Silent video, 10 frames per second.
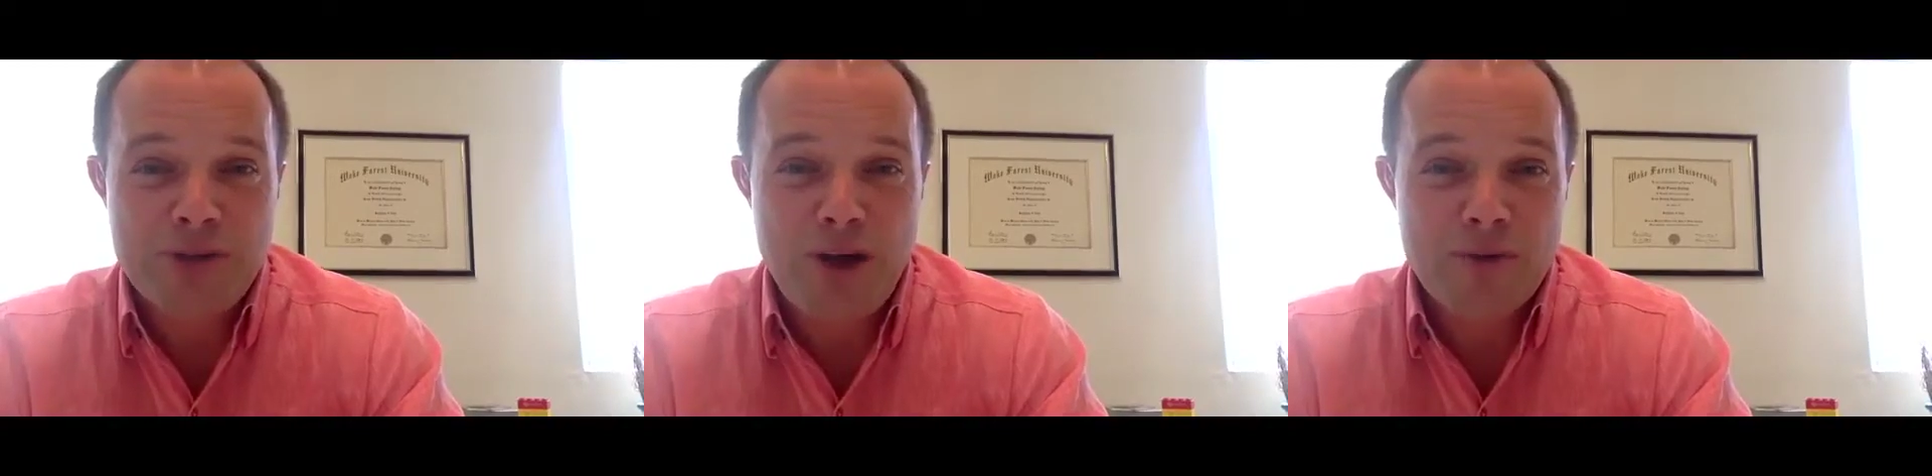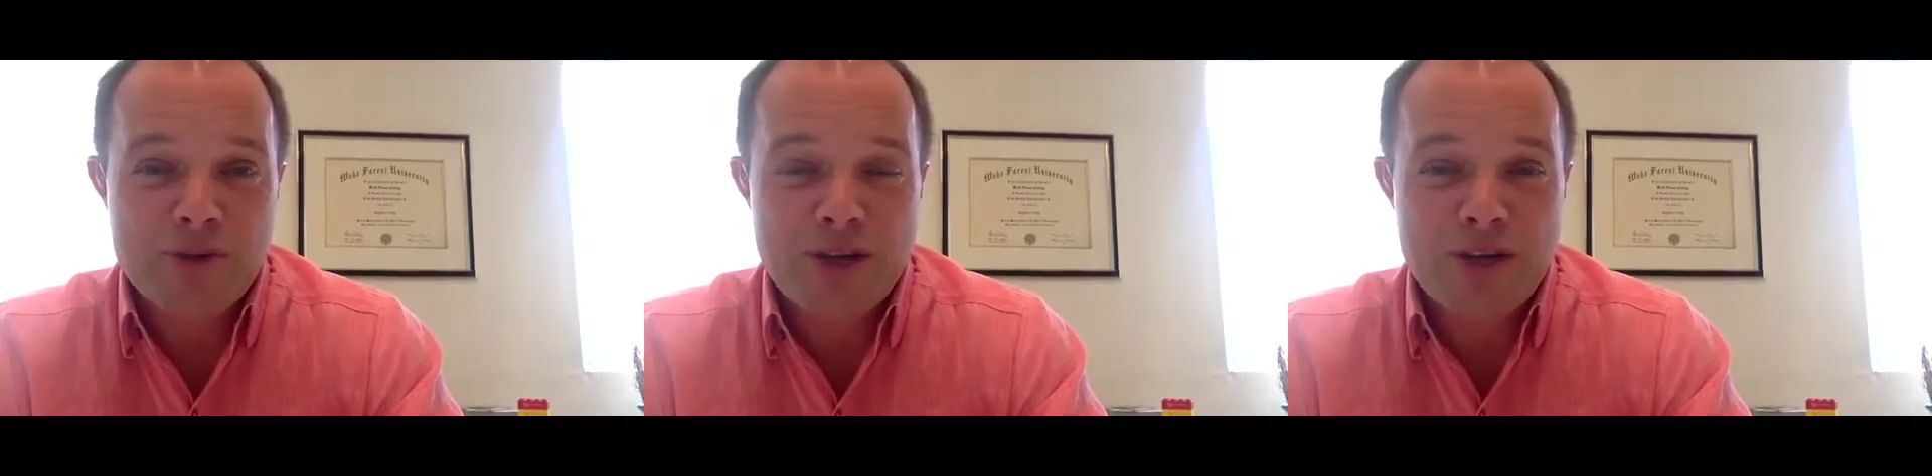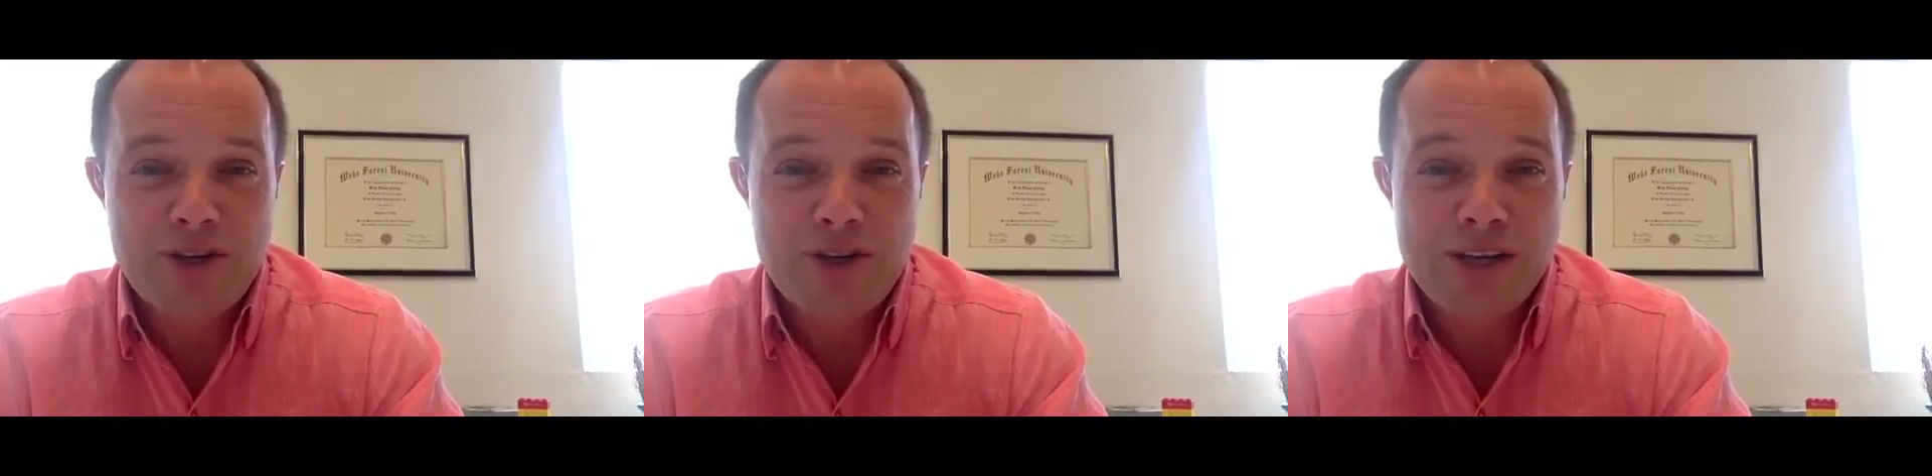
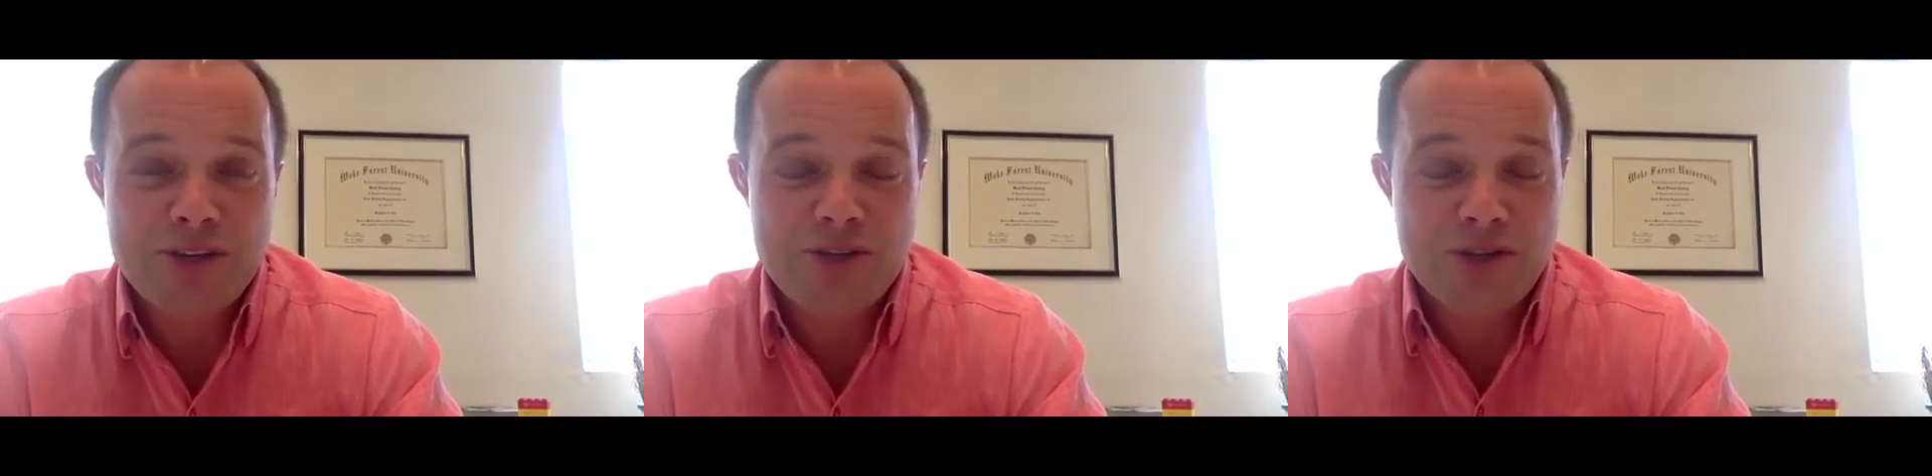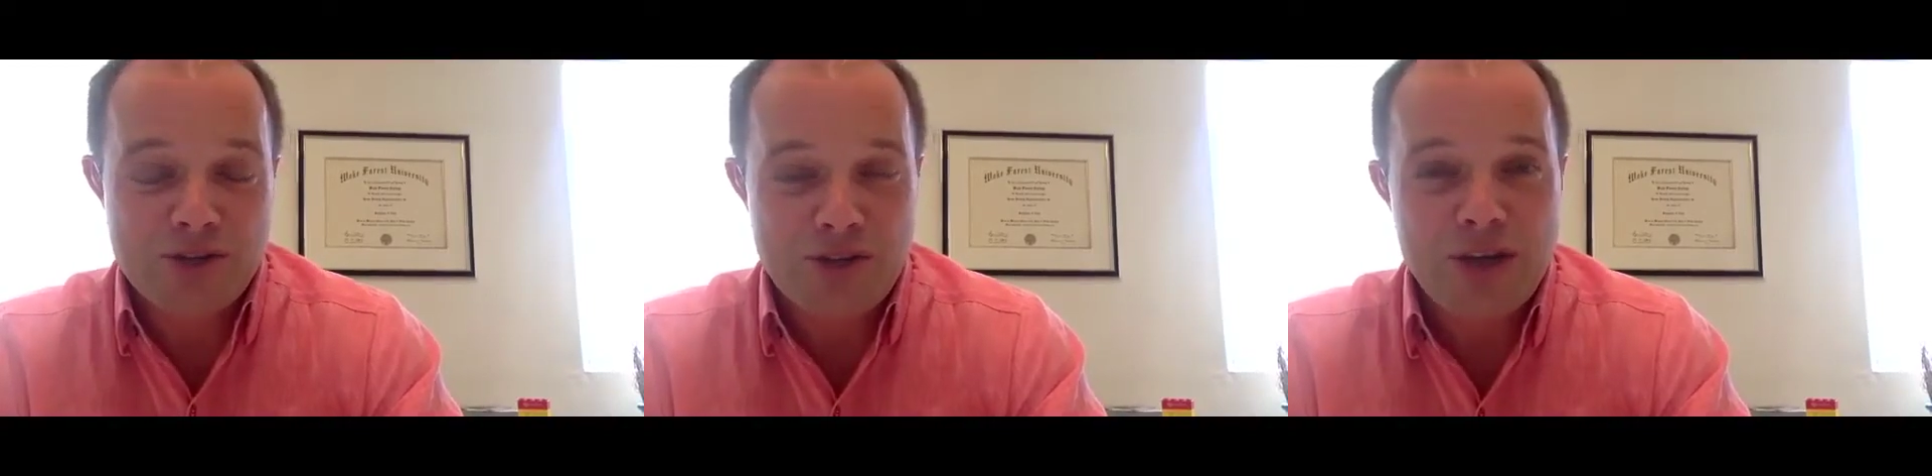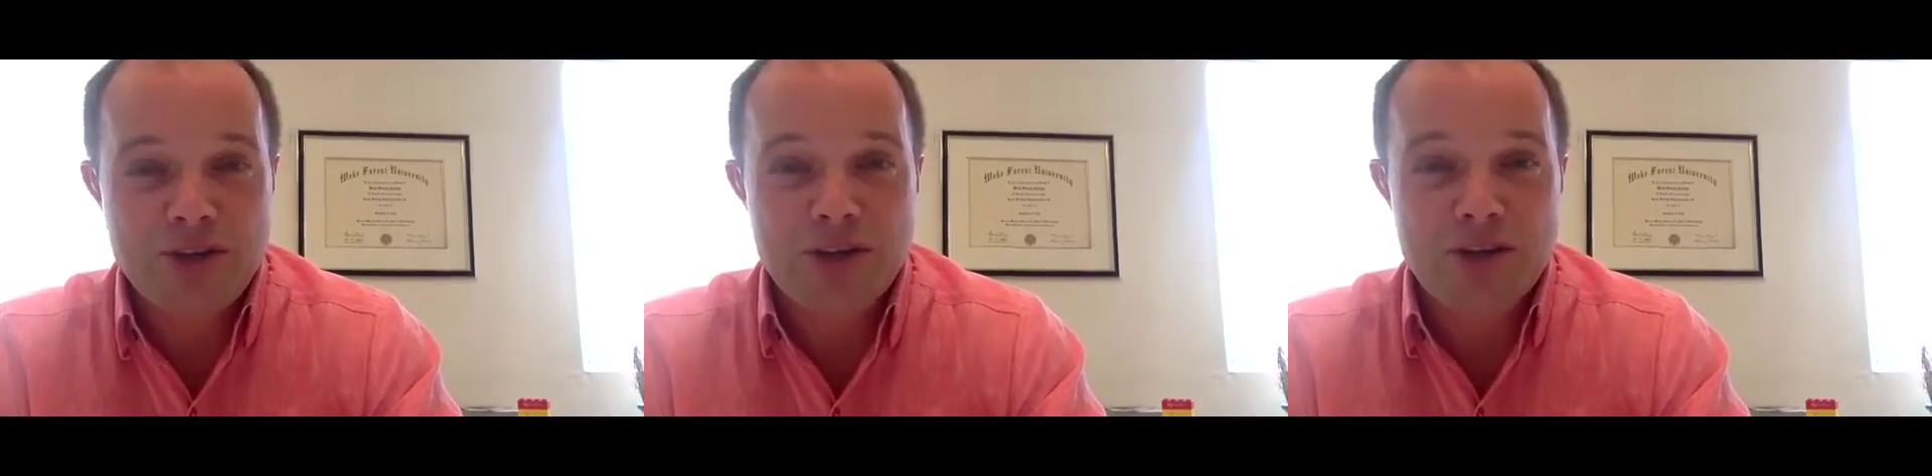conversation, it's
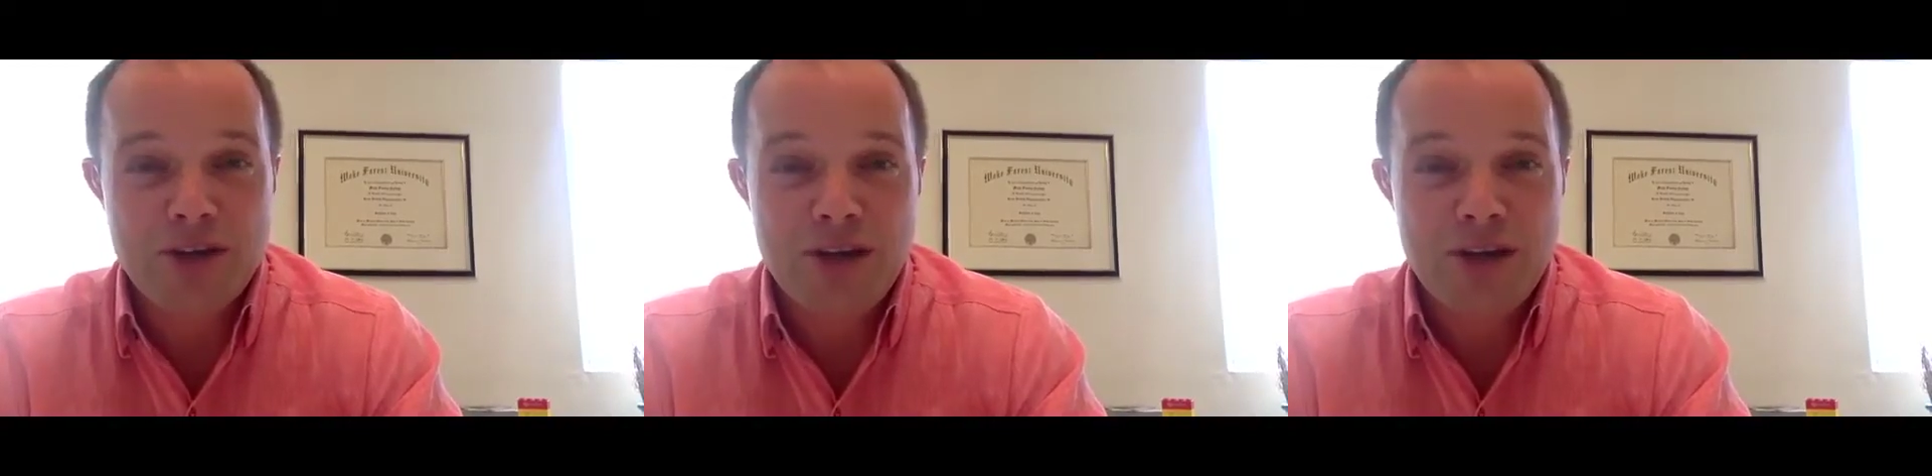succession.